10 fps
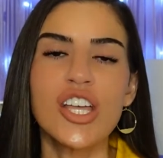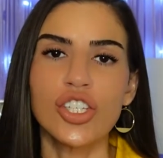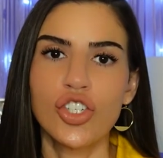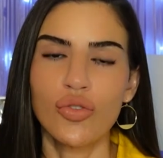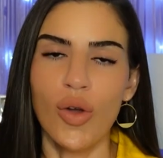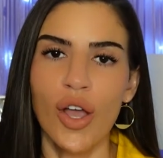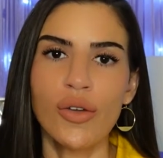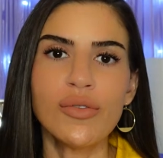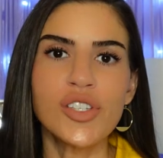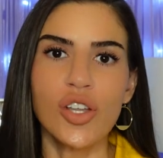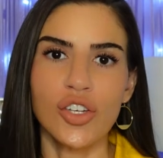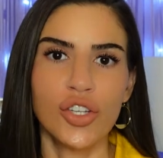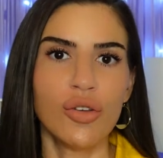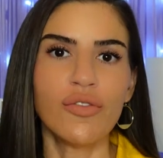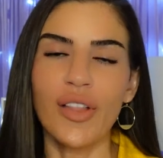drones
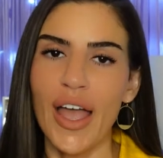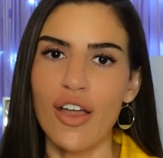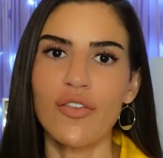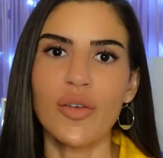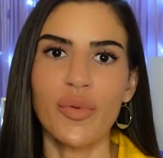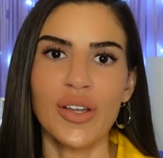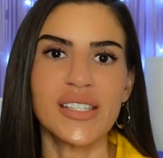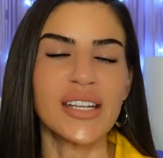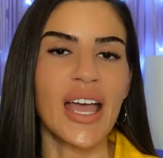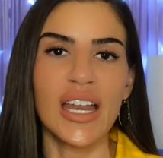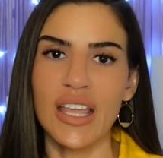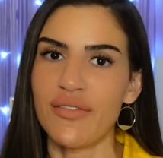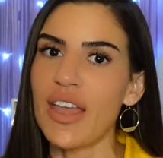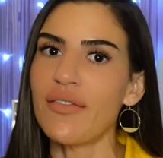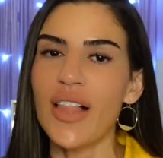do fly over the prison. And
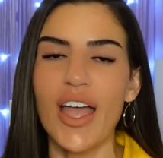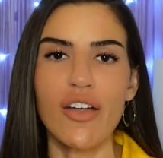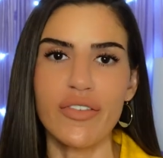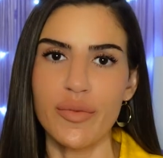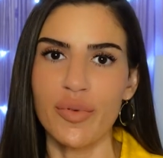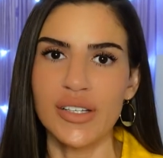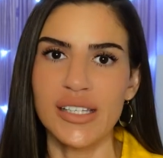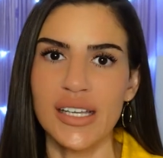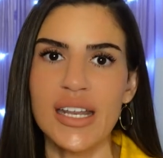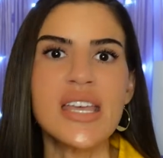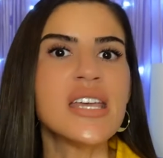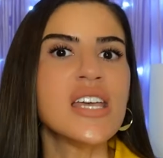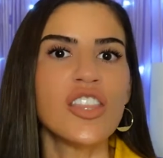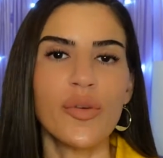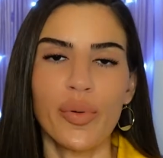if they fly over the prison,
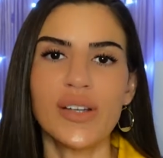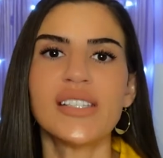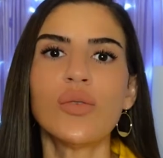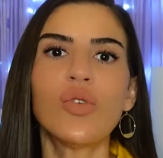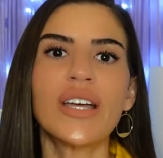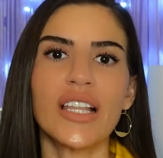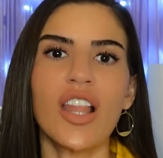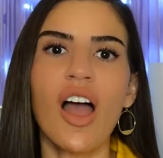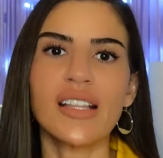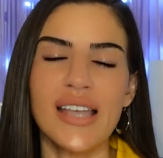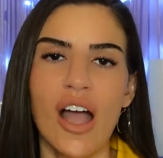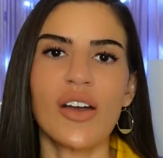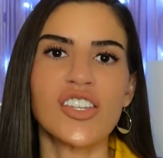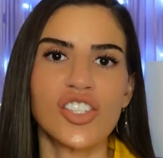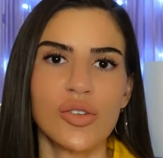the prison will get locked
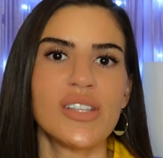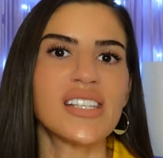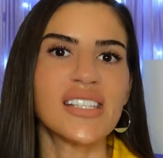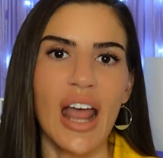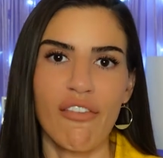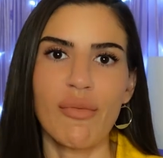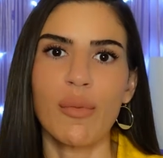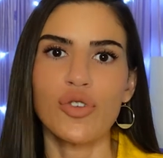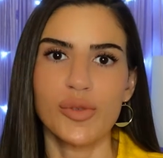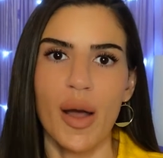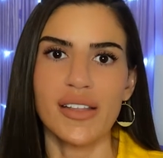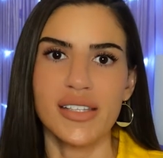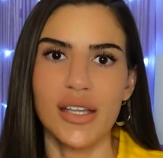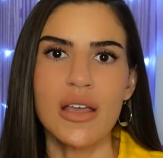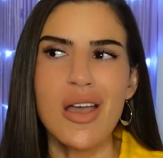down as soon as a staff member
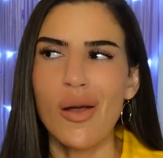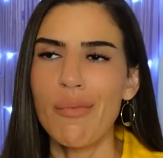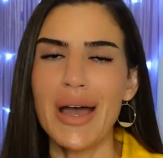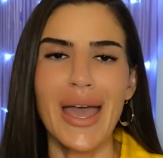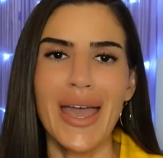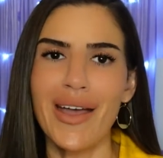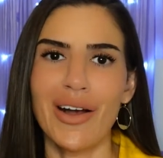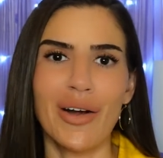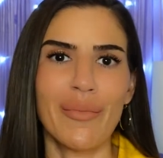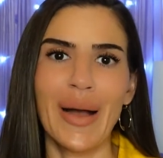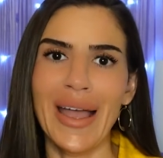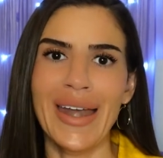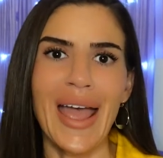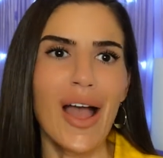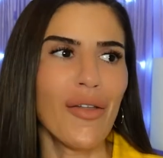spots it. But hell, by
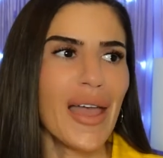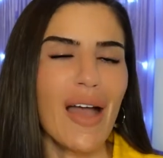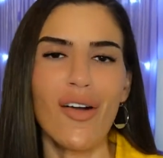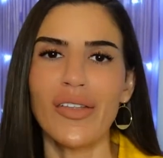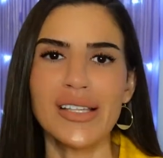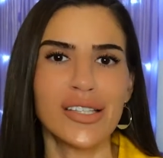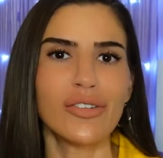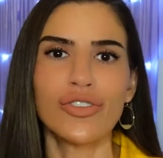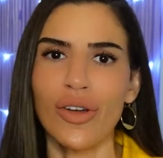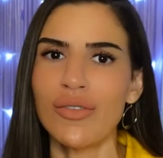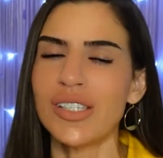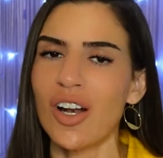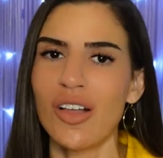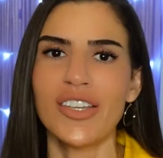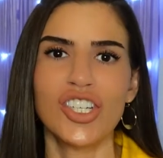now, they have all these little drones and
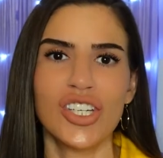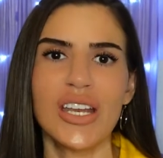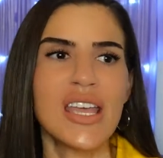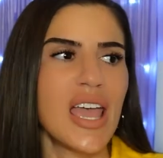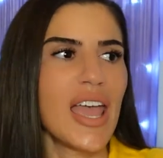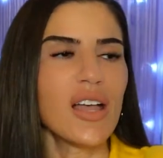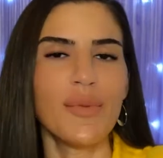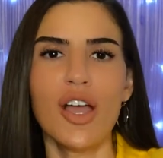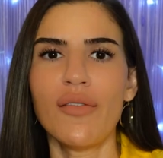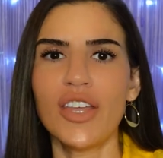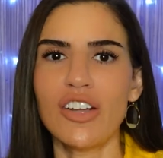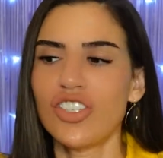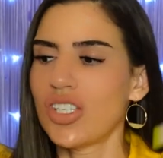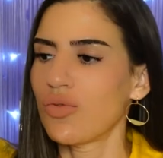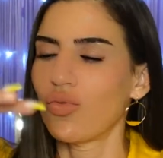all this shit. It could be over there
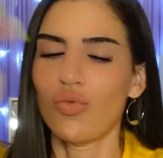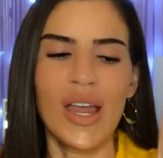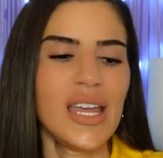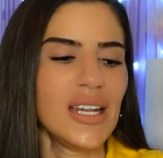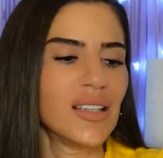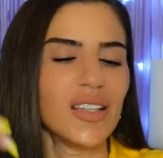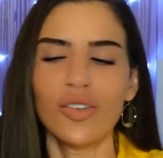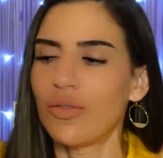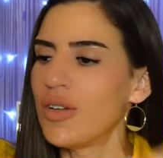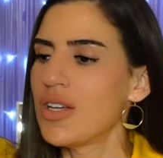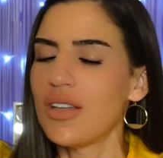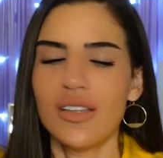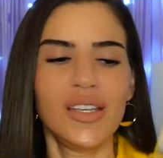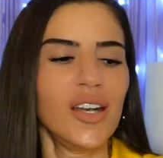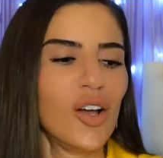just raining little
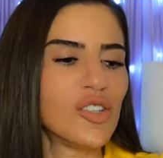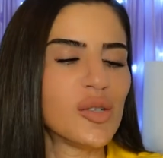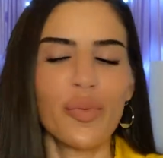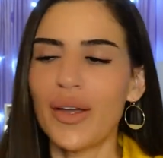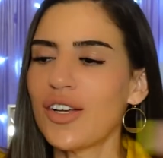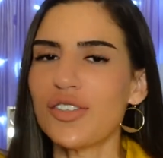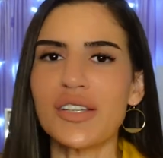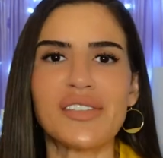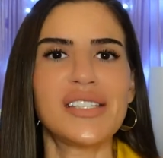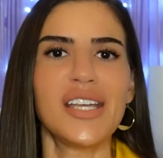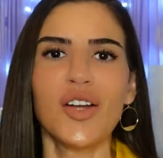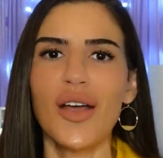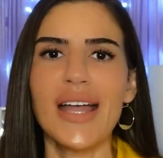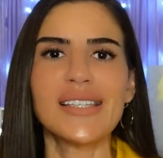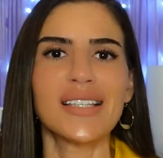you know, sprinkles of
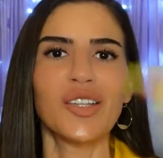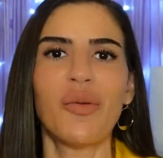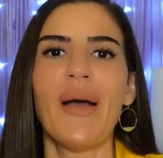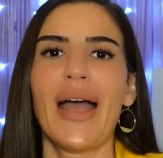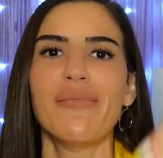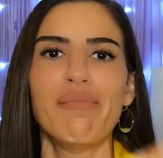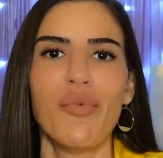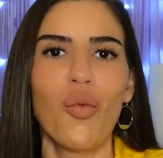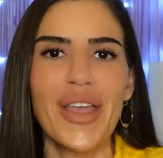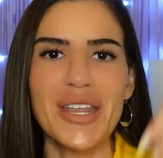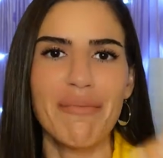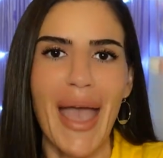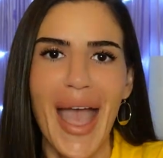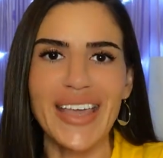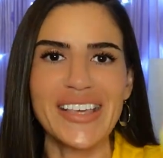cigarettes and little weed
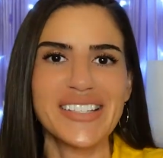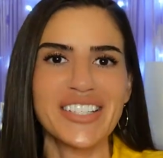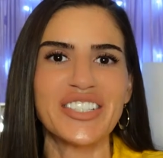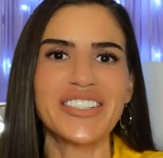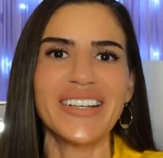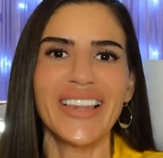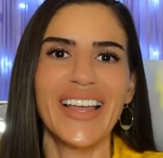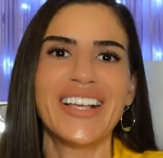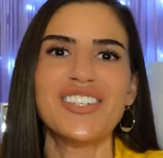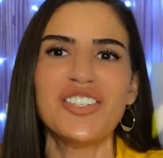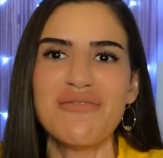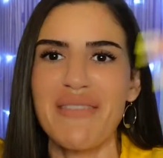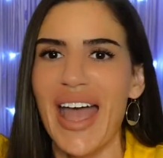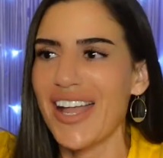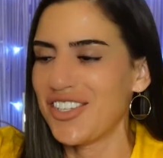baggies and shit. Like, could you
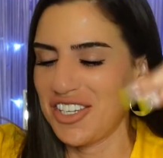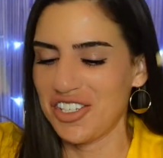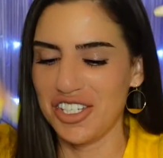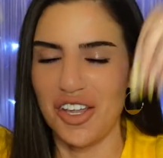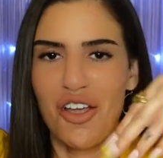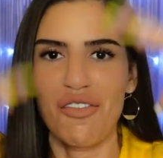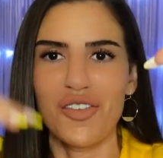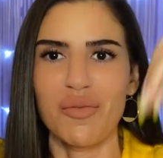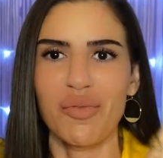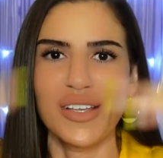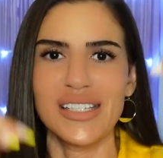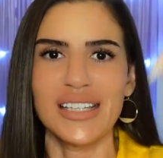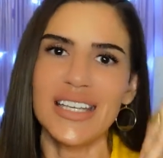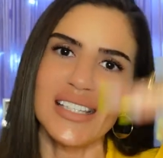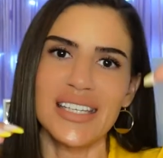imagine just over the
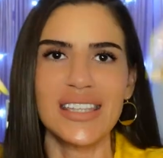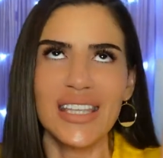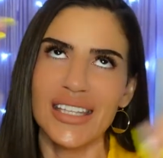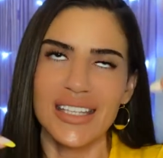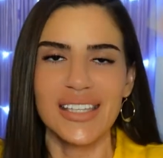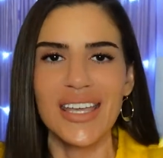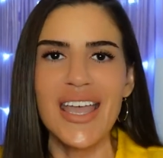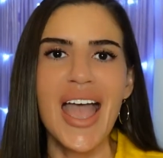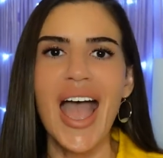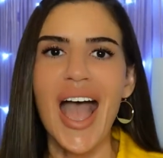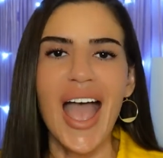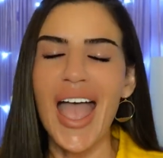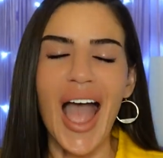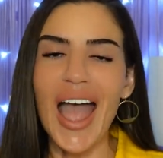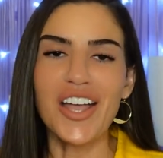prison? Dee, dee, dee, dee, dee.
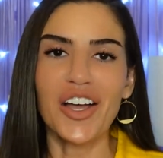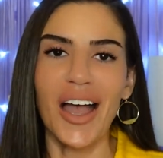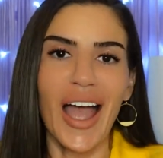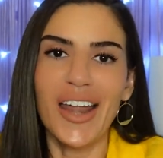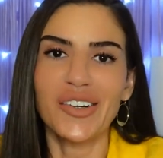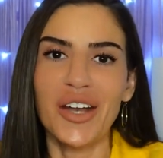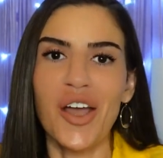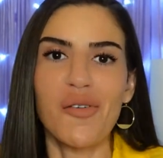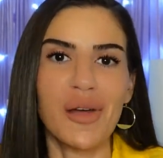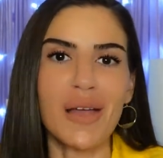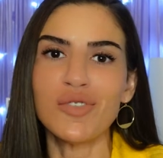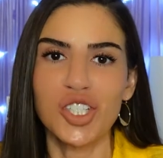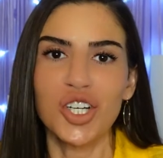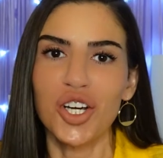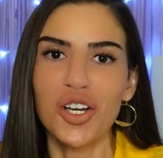I could, I don't know, but I'm
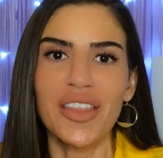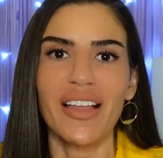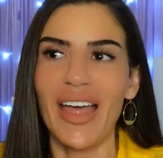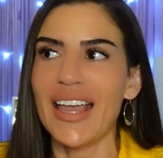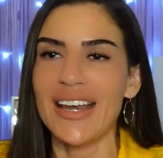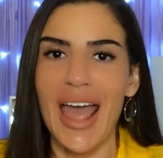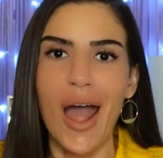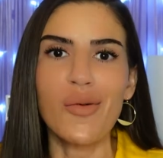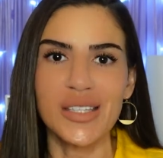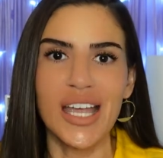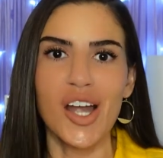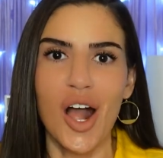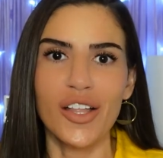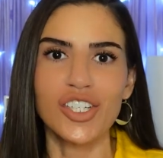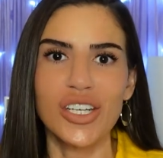sure that like now with
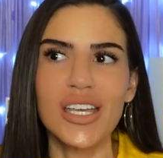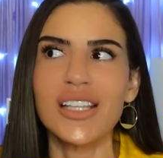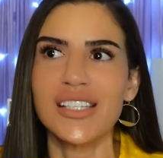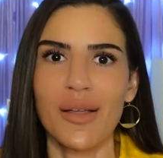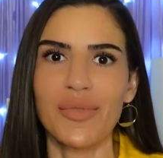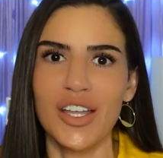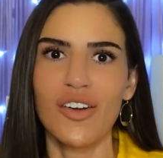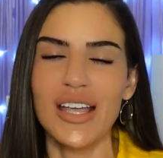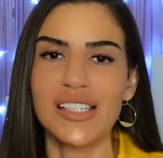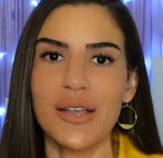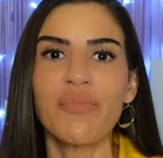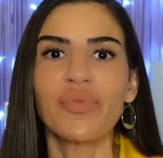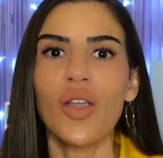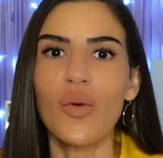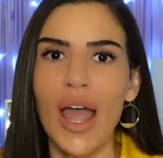technology, it's something crazy.
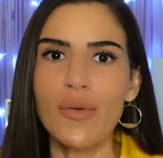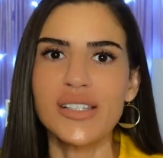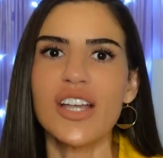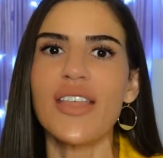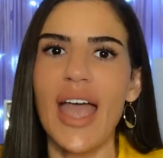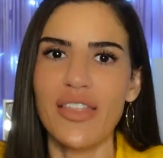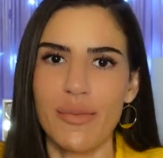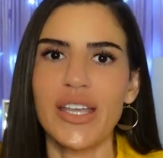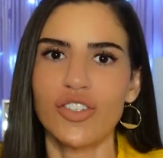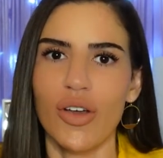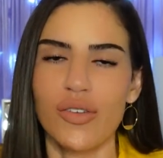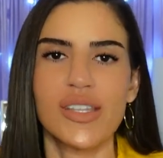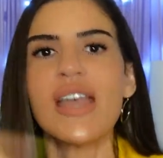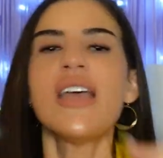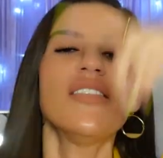When I was there, they had the big
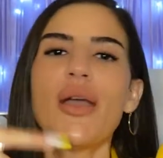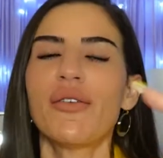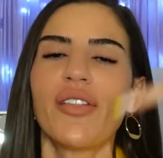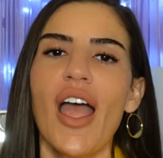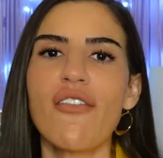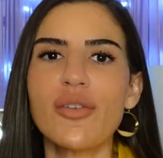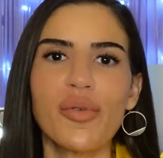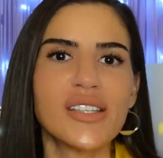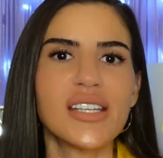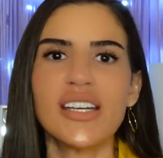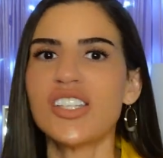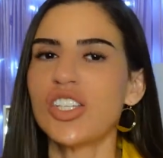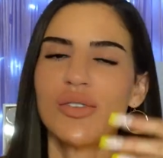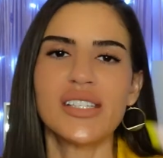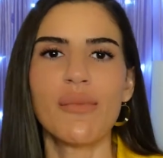drones. They would fly over the prison, and as
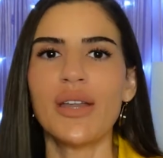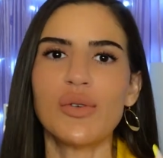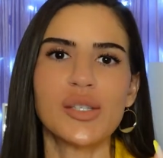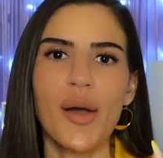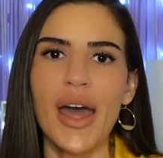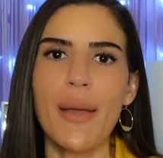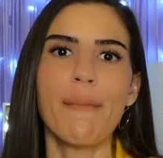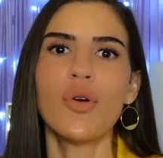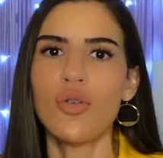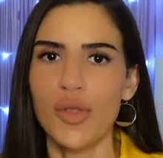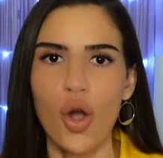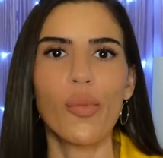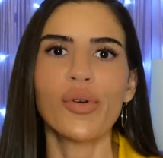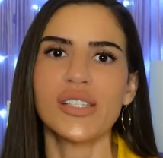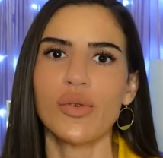soon as somebody would spot it, boom, the whole
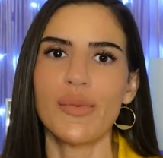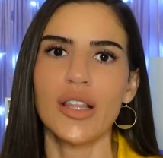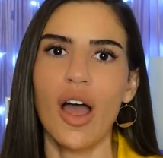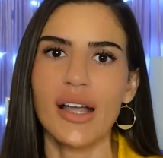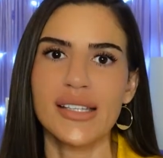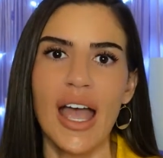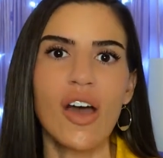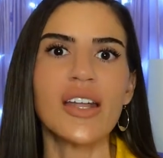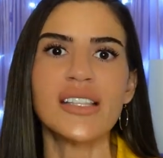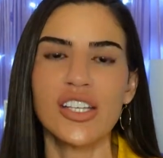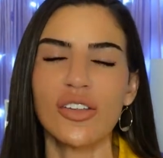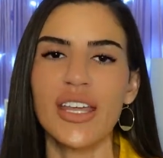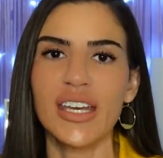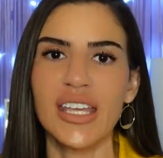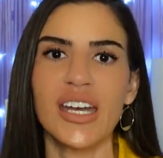prison would be locked down until they
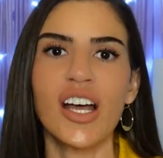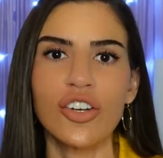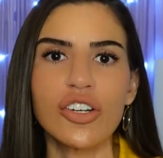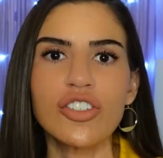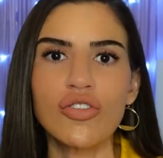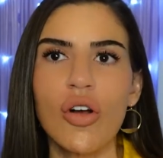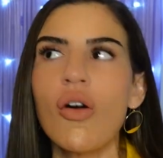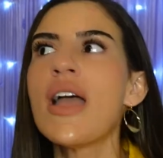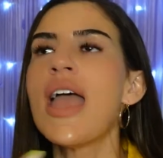could get it under control